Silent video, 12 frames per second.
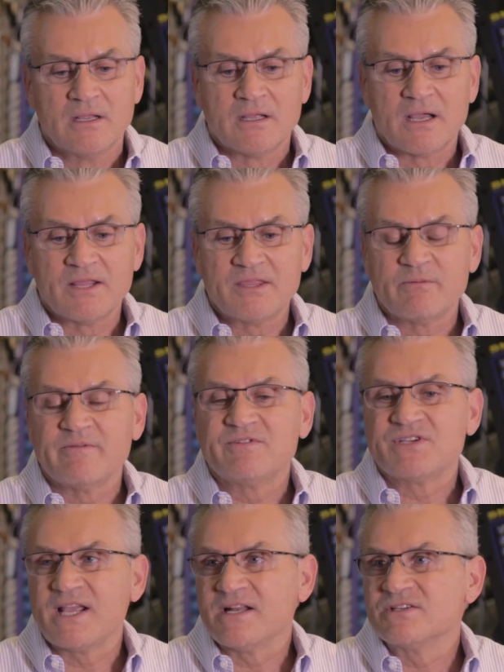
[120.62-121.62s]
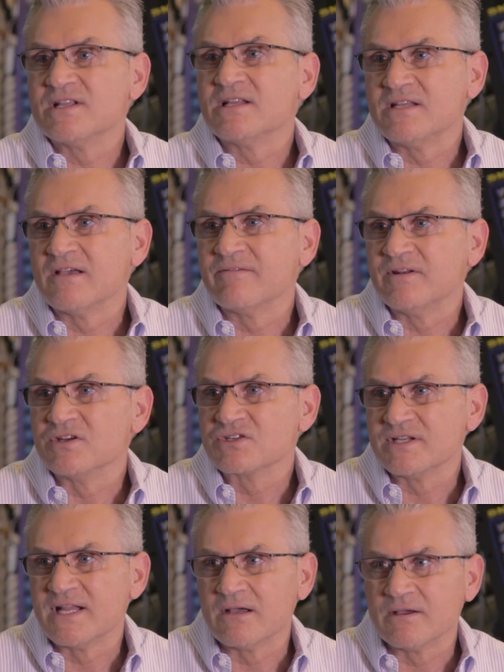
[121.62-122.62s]
I think we've changed that
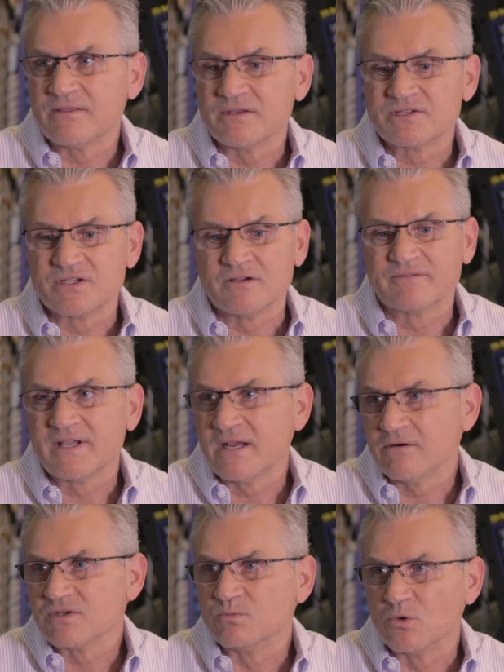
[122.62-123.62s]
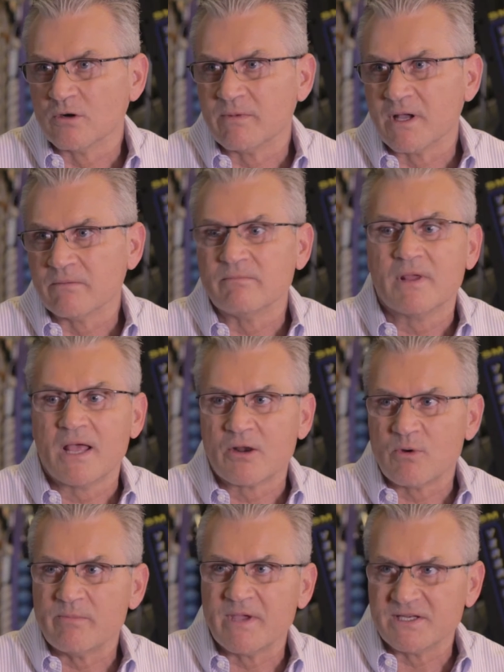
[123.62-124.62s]
definition now. I think self-care is more about how do
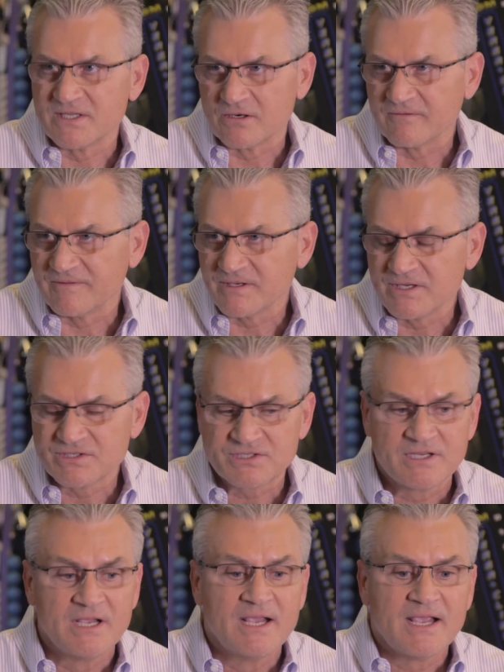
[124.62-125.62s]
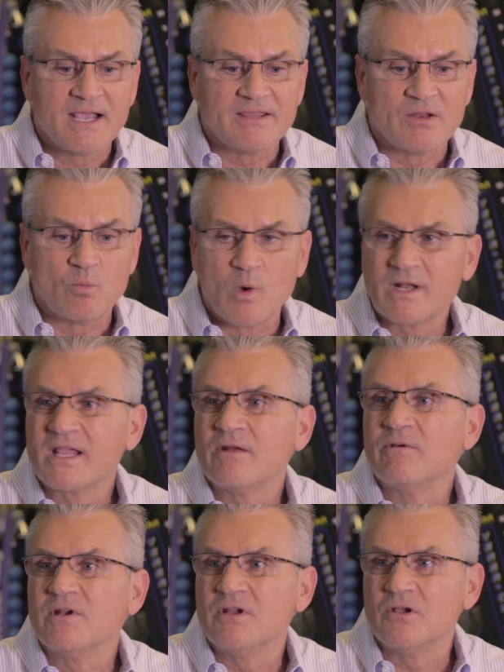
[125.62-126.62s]
we maintain our fitness, and then what can
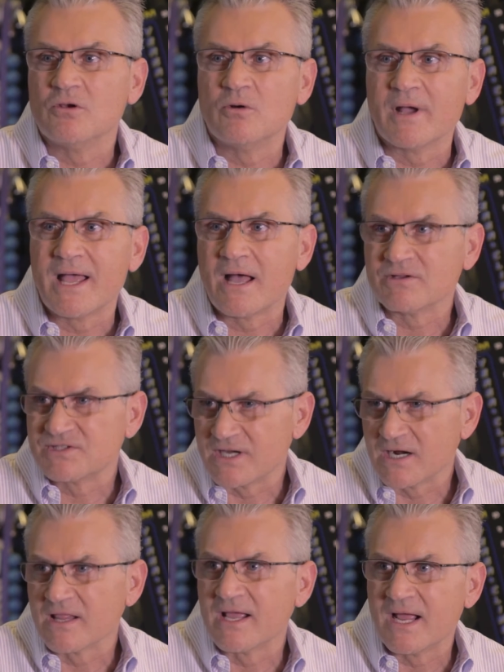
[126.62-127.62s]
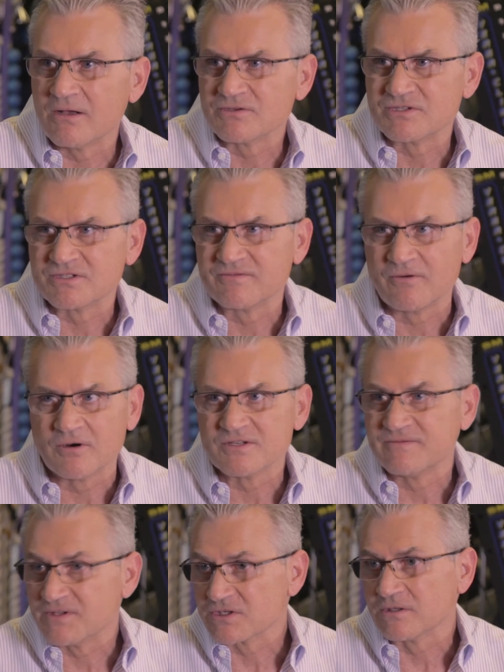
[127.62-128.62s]
we do outside of the house as far as
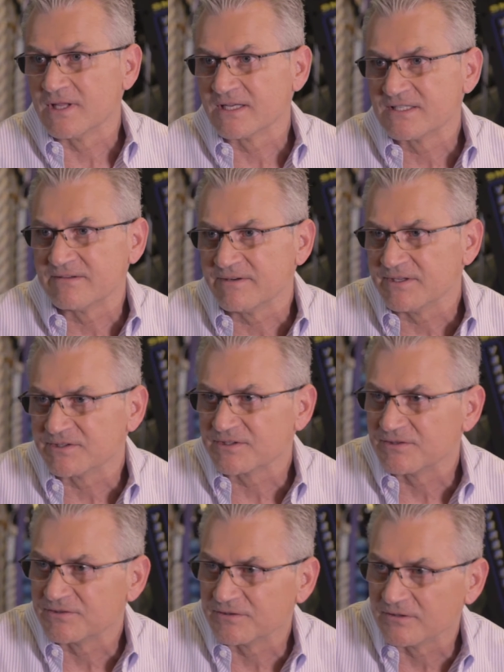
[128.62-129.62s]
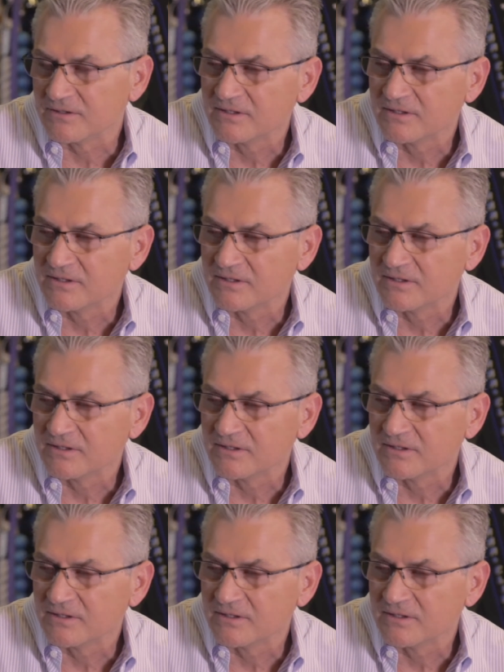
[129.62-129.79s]
physical activity is concerned.